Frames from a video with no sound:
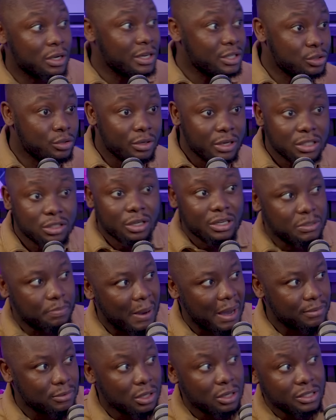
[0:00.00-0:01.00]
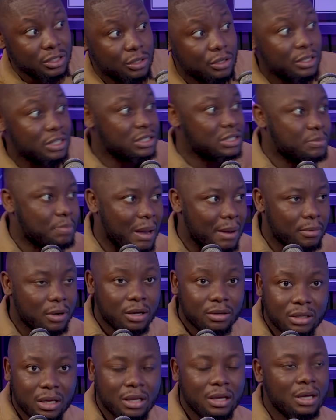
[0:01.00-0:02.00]
Oh, he's doing this. Oh, he's papped. Oh, he's doing this. He's papped.
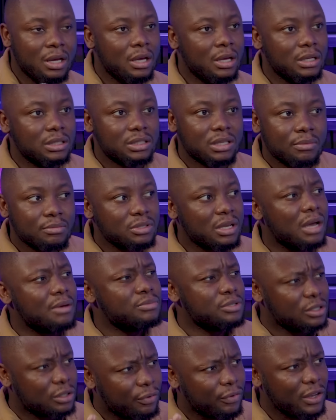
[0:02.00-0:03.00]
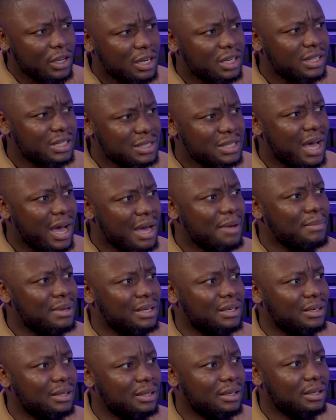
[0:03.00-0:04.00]
Oh, Sometimes just think of the
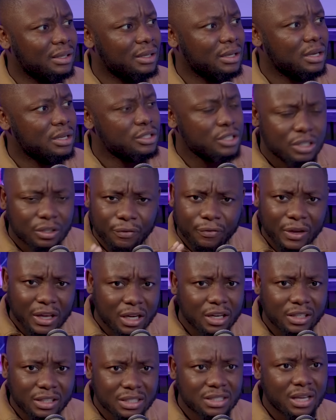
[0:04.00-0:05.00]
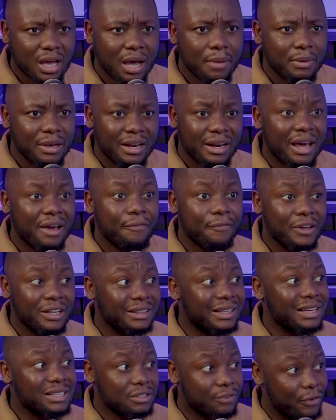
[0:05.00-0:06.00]
timing. Mm. Just think of the timing. And I think
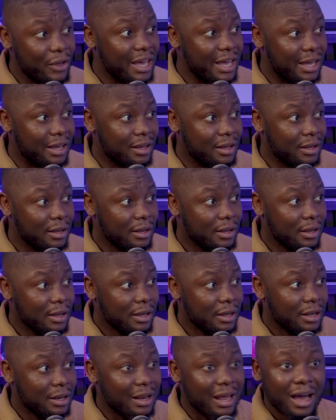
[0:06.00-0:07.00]
that's fair. Mm.